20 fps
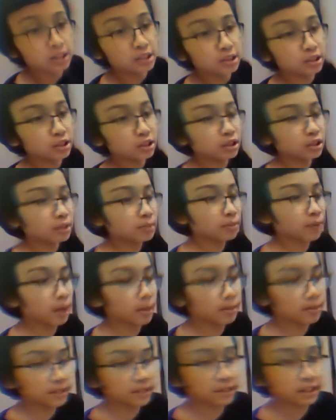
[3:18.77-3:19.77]
so you could
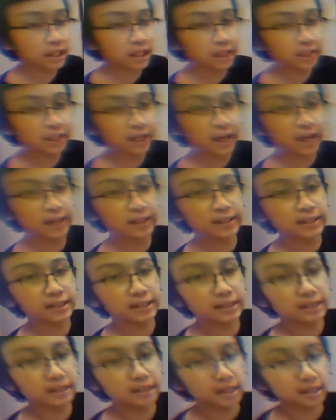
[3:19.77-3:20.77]
probably tell that I needed
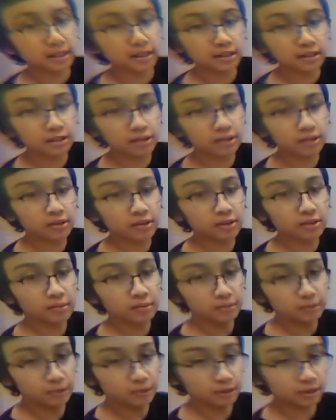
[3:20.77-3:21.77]
to
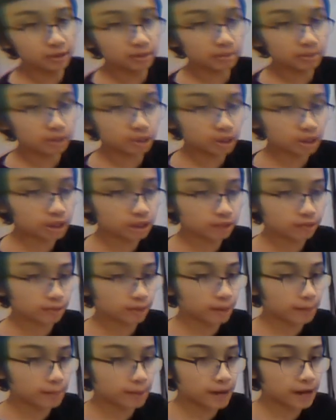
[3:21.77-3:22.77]
do some chores for
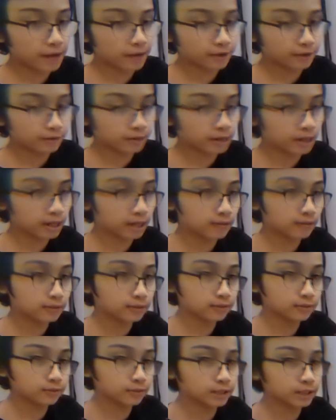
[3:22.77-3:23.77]
my parents while I was
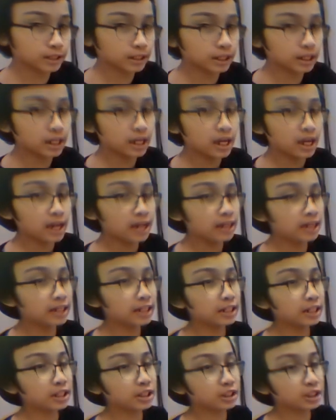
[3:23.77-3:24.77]
free. And in a
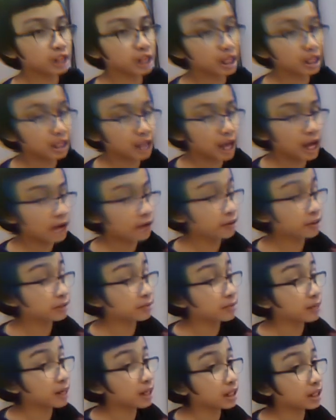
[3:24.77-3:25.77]
nutshell,
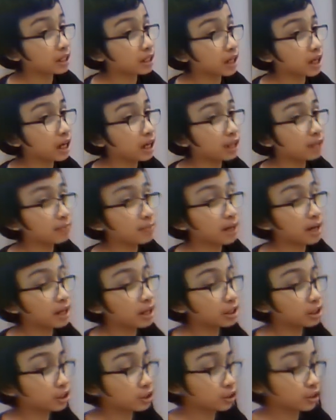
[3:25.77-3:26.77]
I
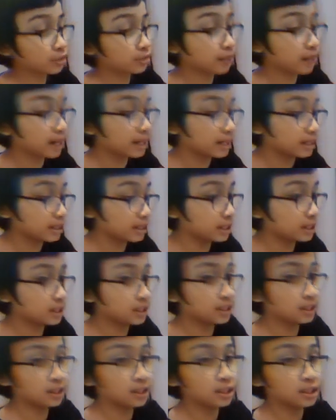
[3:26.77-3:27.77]
managed to buy
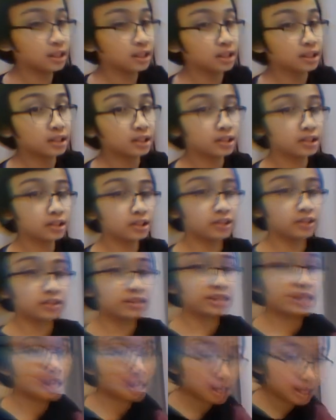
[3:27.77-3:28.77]
this. So
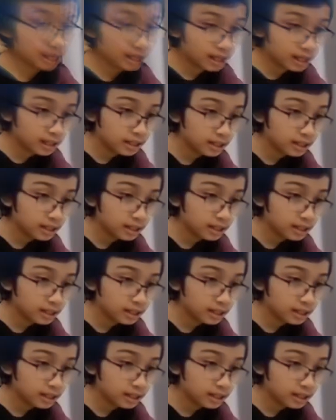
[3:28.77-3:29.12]
yeah,